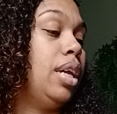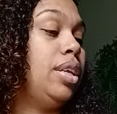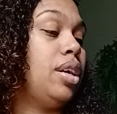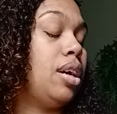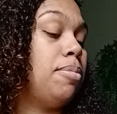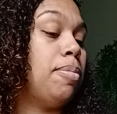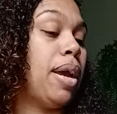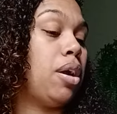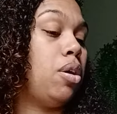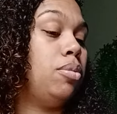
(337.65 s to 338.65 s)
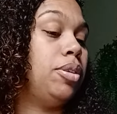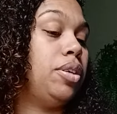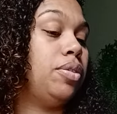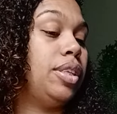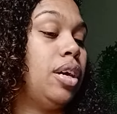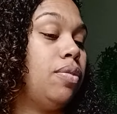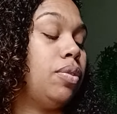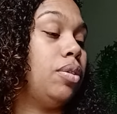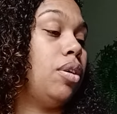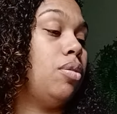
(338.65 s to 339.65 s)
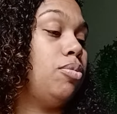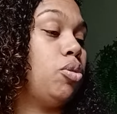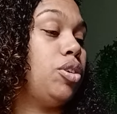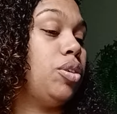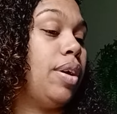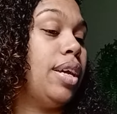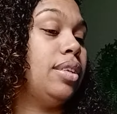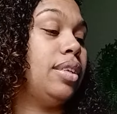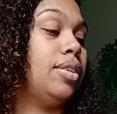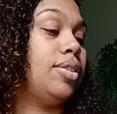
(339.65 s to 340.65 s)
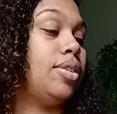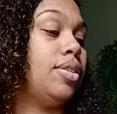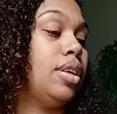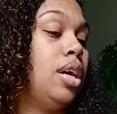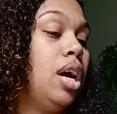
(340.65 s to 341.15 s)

and you're coming back home to yourself or home towards your ancestors.